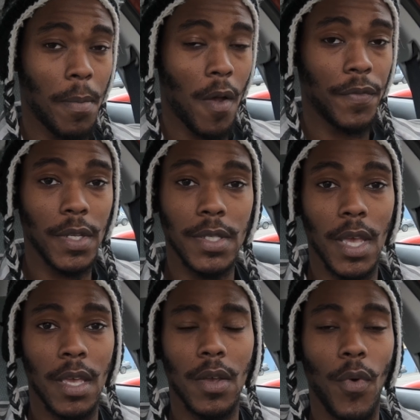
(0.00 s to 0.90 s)
off the
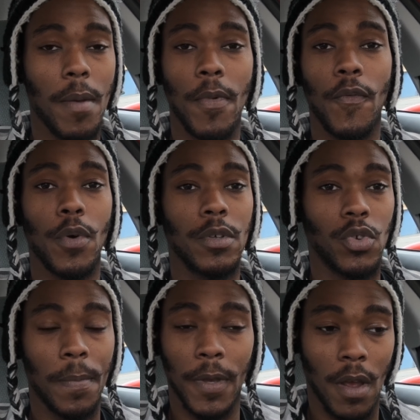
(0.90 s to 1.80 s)
tank right before you
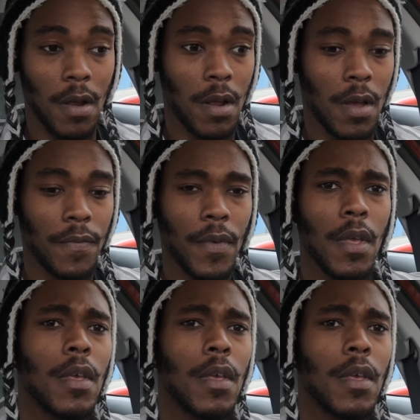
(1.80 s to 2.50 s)
drop the car off.